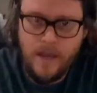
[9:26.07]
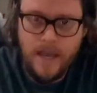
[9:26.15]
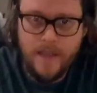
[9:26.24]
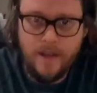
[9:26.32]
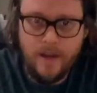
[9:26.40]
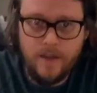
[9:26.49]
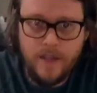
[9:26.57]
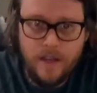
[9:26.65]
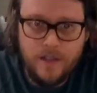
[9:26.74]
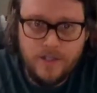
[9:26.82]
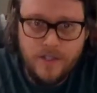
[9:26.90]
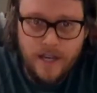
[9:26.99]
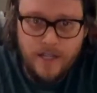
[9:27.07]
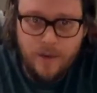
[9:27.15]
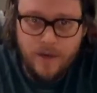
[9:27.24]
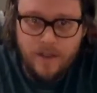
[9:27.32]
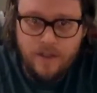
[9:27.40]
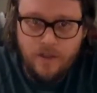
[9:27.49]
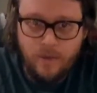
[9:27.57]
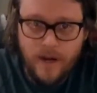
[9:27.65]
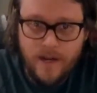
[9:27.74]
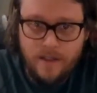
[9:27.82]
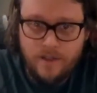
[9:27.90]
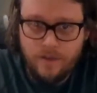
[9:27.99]
And then on the other side, you want to
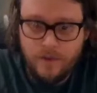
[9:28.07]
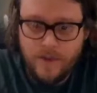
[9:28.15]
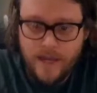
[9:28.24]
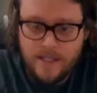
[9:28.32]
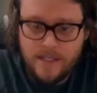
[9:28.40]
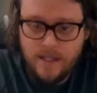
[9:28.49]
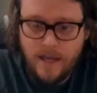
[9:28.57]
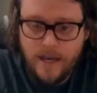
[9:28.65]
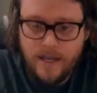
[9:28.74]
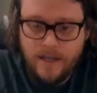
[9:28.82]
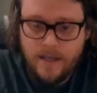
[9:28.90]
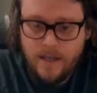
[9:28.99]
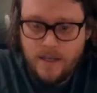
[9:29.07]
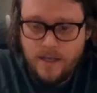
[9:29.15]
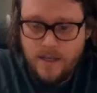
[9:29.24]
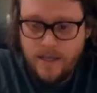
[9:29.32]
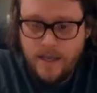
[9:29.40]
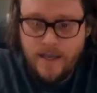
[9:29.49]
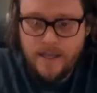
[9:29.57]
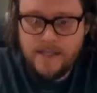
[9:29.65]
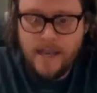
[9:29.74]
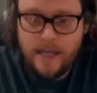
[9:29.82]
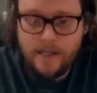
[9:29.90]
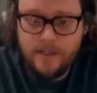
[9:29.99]
thread it through that slot
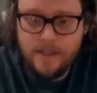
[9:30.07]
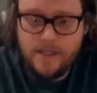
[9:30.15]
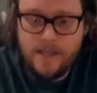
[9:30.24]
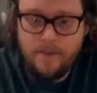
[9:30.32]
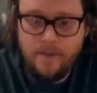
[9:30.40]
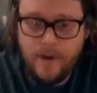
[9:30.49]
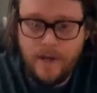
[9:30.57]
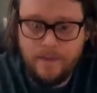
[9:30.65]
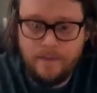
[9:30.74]
exactly the same way.